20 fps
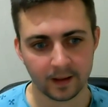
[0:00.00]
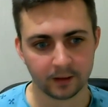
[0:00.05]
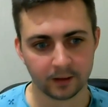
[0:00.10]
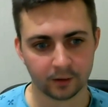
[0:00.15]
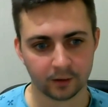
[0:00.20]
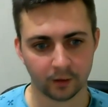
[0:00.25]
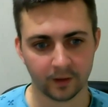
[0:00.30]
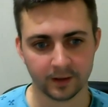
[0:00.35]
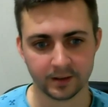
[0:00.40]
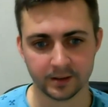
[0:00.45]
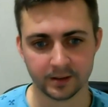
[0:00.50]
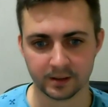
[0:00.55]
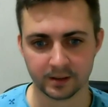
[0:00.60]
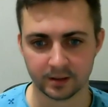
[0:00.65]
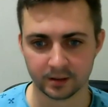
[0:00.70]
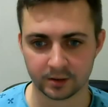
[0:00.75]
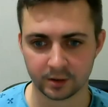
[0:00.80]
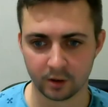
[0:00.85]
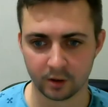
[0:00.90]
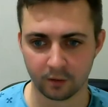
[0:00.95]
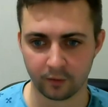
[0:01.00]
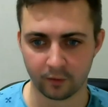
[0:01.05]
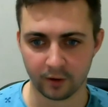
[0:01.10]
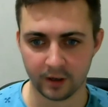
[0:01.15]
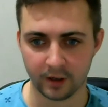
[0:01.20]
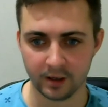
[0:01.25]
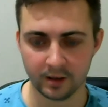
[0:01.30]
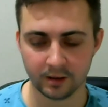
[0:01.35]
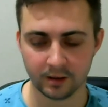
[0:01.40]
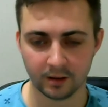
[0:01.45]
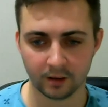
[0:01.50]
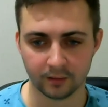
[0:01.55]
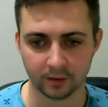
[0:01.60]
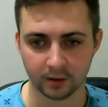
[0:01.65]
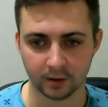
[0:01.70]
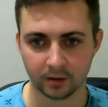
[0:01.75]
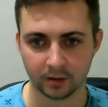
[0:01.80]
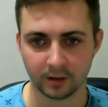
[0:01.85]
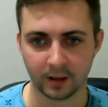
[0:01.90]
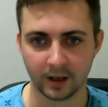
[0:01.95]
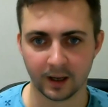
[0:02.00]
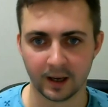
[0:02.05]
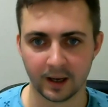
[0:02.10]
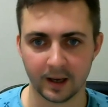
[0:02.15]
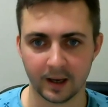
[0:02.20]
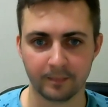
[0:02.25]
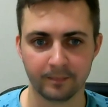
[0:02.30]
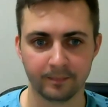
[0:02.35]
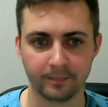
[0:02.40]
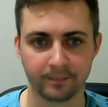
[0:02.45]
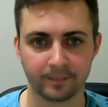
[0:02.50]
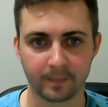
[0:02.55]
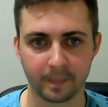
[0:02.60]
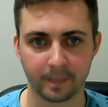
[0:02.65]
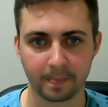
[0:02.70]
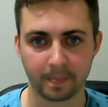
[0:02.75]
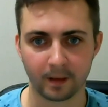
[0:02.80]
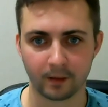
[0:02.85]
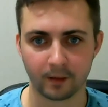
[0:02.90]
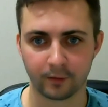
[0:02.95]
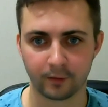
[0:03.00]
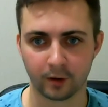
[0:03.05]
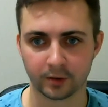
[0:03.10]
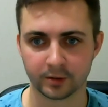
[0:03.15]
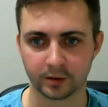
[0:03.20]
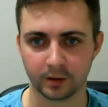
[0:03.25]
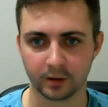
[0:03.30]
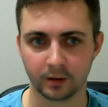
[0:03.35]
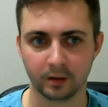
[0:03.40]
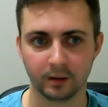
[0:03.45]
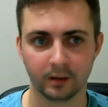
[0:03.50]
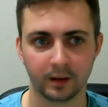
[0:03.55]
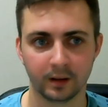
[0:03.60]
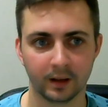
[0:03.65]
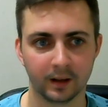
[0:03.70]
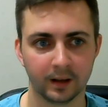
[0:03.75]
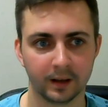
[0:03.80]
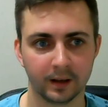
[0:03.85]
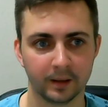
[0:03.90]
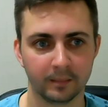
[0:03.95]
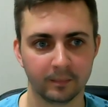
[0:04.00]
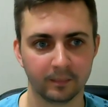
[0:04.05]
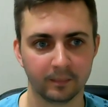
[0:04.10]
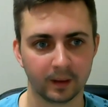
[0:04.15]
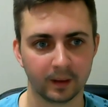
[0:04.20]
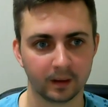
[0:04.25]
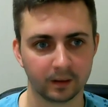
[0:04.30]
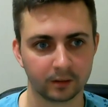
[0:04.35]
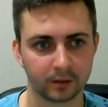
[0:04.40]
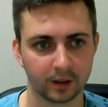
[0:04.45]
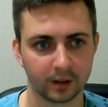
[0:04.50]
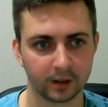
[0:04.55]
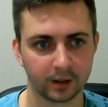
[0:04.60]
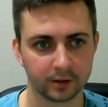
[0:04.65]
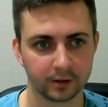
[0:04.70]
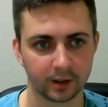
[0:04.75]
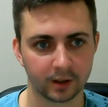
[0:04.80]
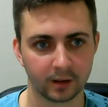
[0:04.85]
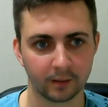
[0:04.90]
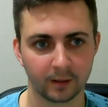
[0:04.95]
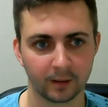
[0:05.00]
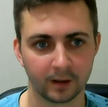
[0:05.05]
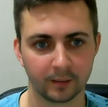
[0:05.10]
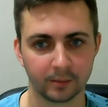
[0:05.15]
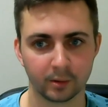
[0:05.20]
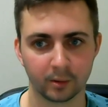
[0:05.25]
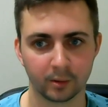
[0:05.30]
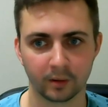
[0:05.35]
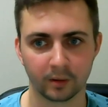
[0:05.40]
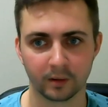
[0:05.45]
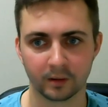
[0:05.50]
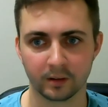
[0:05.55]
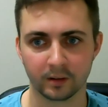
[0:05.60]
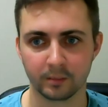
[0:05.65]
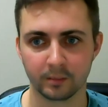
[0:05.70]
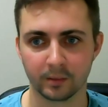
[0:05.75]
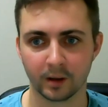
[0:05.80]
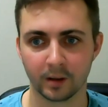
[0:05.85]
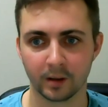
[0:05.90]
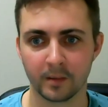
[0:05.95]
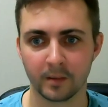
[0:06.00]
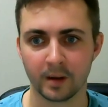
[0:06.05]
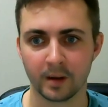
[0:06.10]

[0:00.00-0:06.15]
So this is a discovery of a fossil. I'll try and share while I'm talking at the same time.